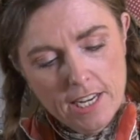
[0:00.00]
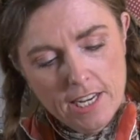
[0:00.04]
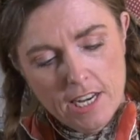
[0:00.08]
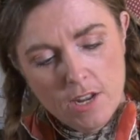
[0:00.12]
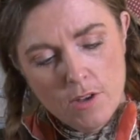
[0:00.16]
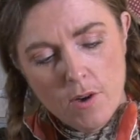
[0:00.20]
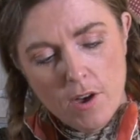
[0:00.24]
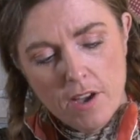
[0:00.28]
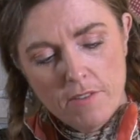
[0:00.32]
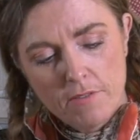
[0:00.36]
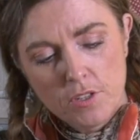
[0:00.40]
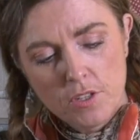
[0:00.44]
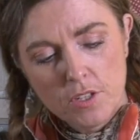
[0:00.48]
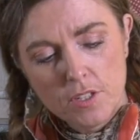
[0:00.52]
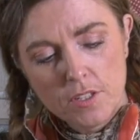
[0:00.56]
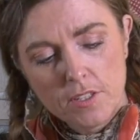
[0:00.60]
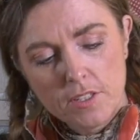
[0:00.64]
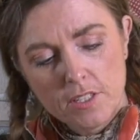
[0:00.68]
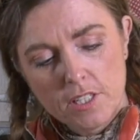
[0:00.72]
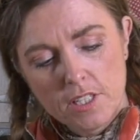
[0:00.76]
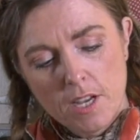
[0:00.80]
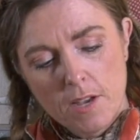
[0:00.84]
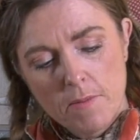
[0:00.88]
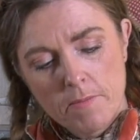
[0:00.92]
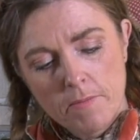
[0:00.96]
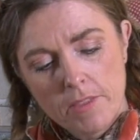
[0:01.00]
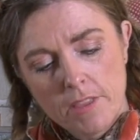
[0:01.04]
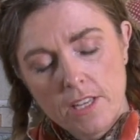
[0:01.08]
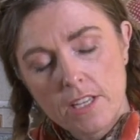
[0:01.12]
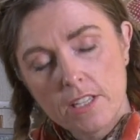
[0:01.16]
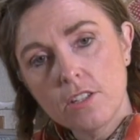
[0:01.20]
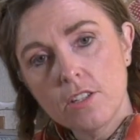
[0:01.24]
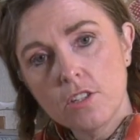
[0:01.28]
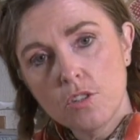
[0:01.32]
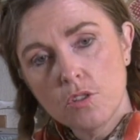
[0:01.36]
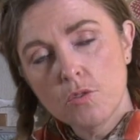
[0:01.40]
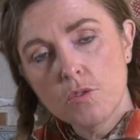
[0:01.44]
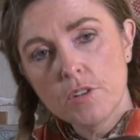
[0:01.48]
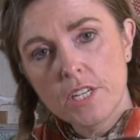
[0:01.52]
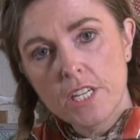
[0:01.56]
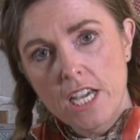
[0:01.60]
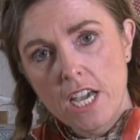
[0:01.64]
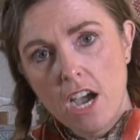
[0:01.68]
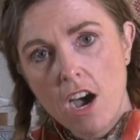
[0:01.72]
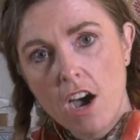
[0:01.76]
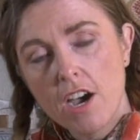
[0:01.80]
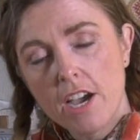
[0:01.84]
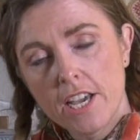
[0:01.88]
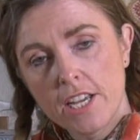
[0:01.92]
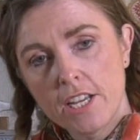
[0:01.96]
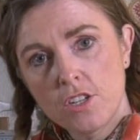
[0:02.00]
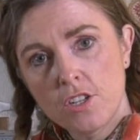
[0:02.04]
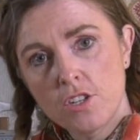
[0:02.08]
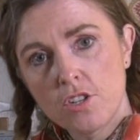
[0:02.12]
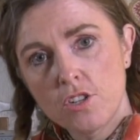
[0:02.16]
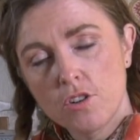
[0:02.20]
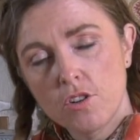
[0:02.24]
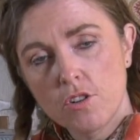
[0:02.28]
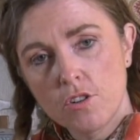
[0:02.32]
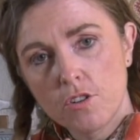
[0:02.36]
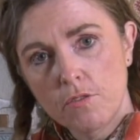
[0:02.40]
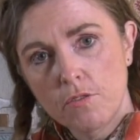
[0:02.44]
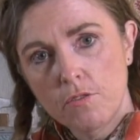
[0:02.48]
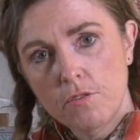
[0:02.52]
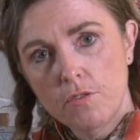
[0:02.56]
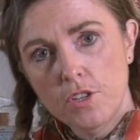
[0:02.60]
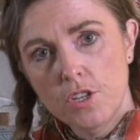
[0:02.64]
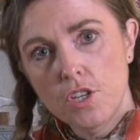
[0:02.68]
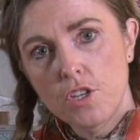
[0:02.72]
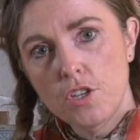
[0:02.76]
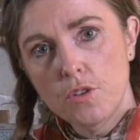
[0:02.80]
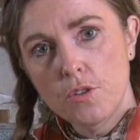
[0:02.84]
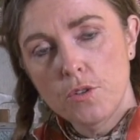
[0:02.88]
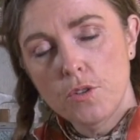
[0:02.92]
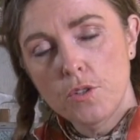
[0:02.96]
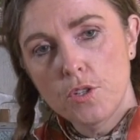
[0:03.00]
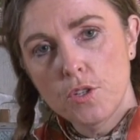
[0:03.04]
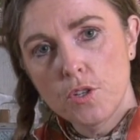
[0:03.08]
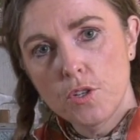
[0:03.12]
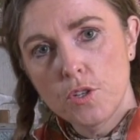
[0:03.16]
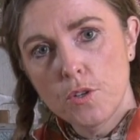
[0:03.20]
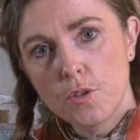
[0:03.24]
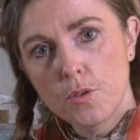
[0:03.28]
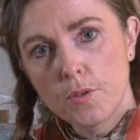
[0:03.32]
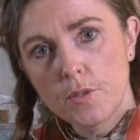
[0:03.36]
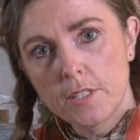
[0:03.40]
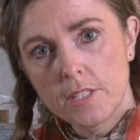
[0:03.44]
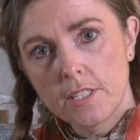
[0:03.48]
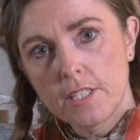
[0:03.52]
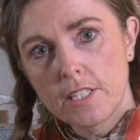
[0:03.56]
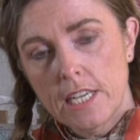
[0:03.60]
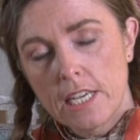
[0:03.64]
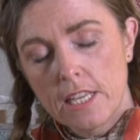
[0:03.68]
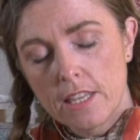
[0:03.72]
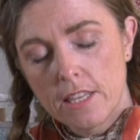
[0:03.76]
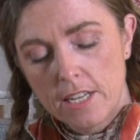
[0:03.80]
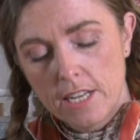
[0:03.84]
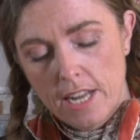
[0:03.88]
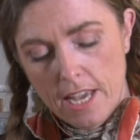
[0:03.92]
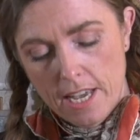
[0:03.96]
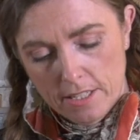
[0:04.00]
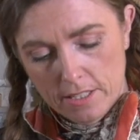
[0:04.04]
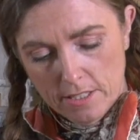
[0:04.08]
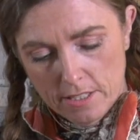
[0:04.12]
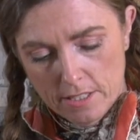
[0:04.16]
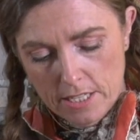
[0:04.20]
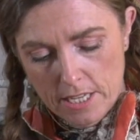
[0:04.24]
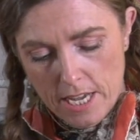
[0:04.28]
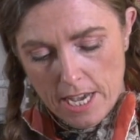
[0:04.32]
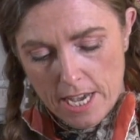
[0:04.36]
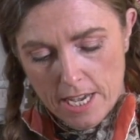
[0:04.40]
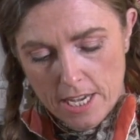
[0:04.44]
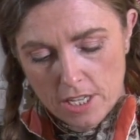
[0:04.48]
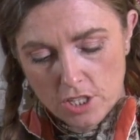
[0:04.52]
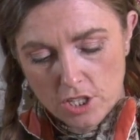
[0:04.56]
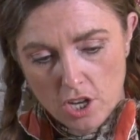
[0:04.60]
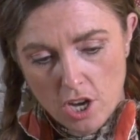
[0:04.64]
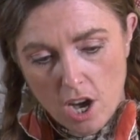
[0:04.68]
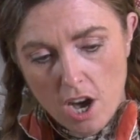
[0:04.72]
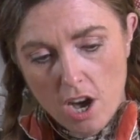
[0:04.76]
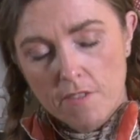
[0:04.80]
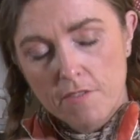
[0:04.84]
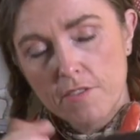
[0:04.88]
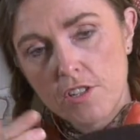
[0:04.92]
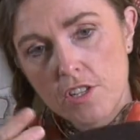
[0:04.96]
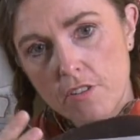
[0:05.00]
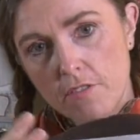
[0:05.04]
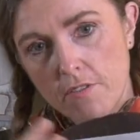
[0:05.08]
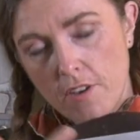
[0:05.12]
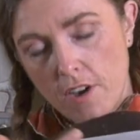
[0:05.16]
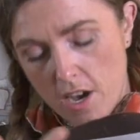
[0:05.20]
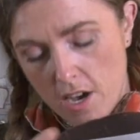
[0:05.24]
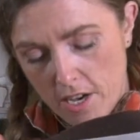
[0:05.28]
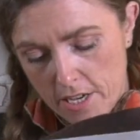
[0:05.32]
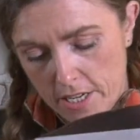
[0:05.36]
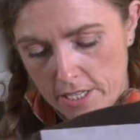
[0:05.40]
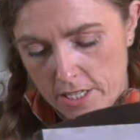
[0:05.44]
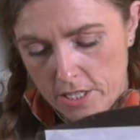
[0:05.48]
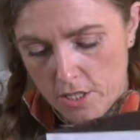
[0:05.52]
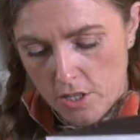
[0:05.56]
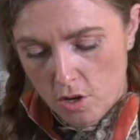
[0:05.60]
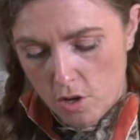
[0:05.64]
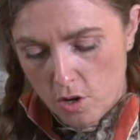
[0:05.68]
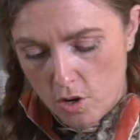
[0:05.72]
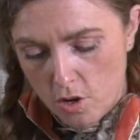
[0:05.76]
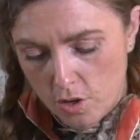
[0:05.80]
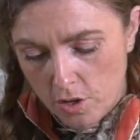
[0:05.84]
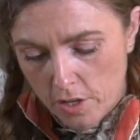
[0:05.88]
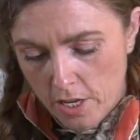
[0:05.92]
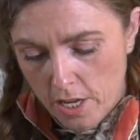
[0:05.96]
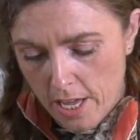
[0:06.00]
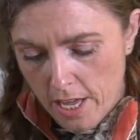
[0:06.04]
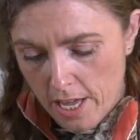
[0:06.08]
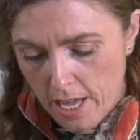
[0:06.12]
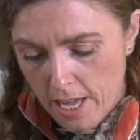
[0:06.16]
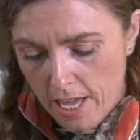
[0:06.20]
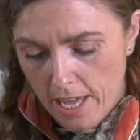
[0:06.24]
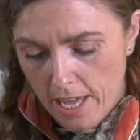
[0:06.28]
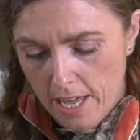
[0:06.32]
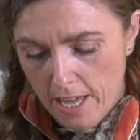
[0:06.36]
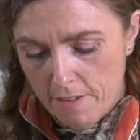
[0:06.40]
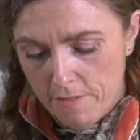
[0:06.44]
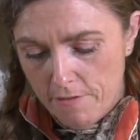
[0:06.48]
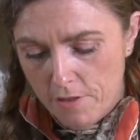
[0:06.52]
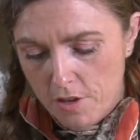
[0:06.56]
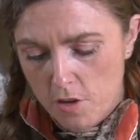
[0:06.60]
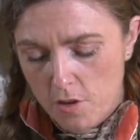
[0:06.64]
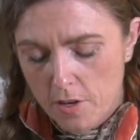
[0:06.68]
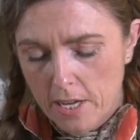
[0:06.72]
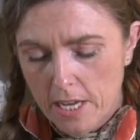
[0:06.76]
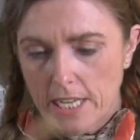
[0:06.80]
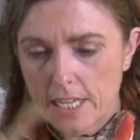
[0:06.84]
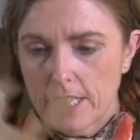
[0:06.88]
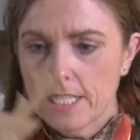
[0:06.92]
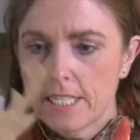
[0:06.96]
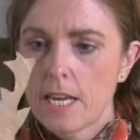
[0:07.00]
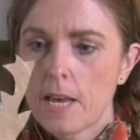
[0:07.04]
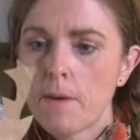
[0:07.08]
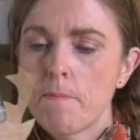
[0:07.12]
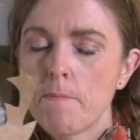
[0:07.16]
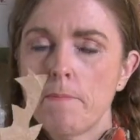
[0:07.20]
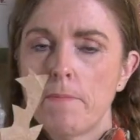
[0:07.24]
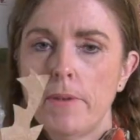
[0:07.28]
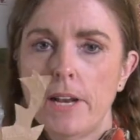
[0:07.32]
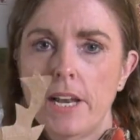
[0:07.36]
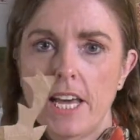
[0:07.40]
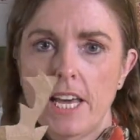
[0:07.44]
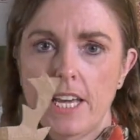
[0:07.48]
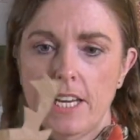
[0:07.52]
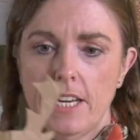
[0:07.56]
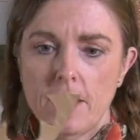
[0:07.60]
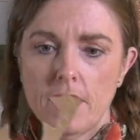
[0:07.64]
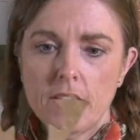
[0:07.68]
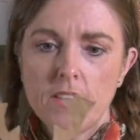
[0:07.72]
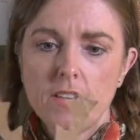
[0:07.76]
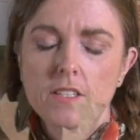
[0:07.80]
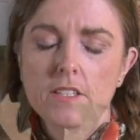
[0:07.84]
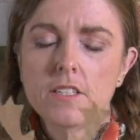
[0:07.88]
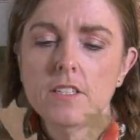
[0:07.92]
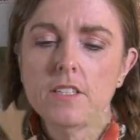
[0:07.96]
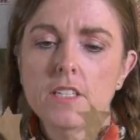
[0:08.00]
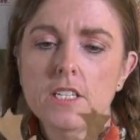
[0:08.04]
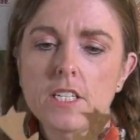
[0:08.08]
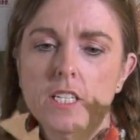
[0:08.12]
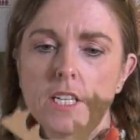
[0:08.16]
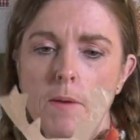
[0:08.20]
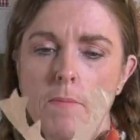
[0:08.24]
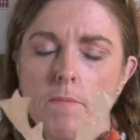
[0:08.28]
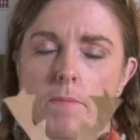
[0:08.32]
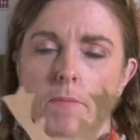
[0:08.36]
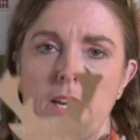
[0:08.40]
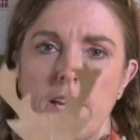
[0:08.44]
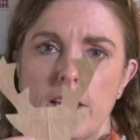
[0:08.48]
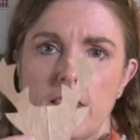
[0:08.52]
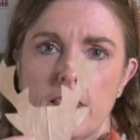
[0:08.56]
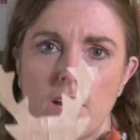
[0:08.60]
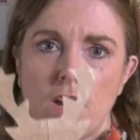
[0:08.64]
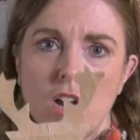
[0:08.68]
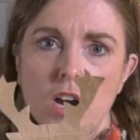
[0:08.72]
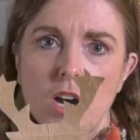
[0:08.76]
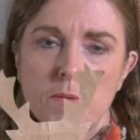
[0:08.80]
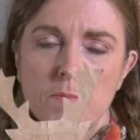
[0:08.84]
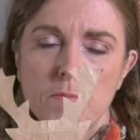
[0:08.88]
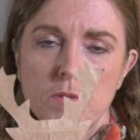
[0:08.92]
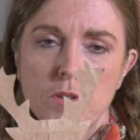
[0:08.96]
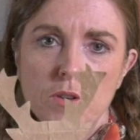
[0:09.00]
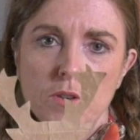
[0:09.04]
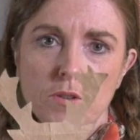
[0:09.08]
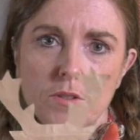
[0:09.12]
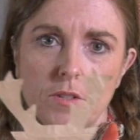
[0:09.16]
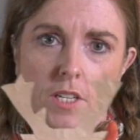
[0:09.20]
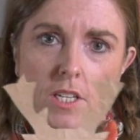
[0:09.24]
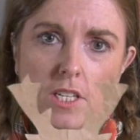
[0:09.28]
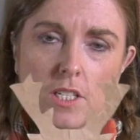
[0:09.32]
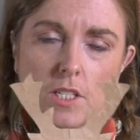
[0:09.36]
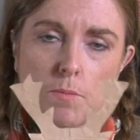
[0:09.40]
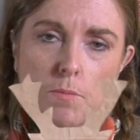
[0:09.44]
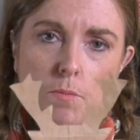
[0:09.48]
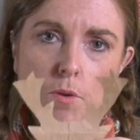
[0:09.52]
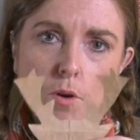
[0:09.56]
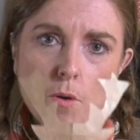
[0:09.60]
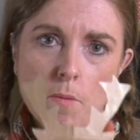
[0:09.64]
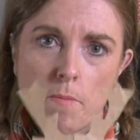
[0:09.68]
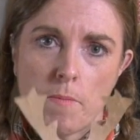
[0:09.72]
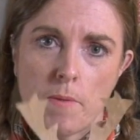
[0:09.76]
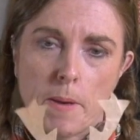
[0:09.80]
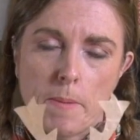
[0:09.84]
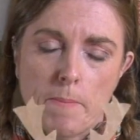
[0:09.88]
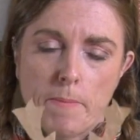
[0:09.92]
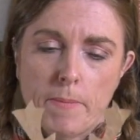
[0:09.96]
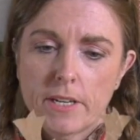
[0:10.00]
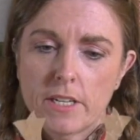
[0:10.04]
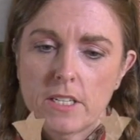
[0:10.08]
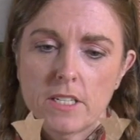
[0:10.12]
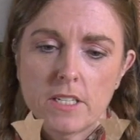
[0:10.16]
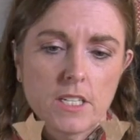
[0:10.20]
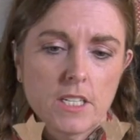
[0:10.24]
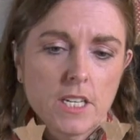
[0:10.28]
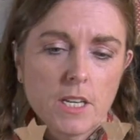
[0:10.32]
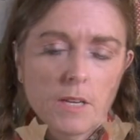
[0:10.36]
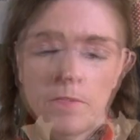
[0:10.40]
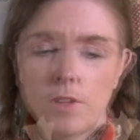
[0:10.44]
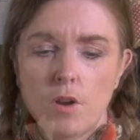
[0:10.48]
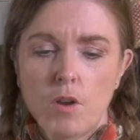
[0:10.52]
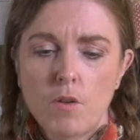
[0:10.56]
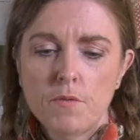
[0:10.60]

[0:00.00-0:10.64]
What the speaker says: Now I've just, this is already ironed on for you to see the next stage. After you've ironed it on, if you get a template, now this is the template that I'm using to put on my bunting.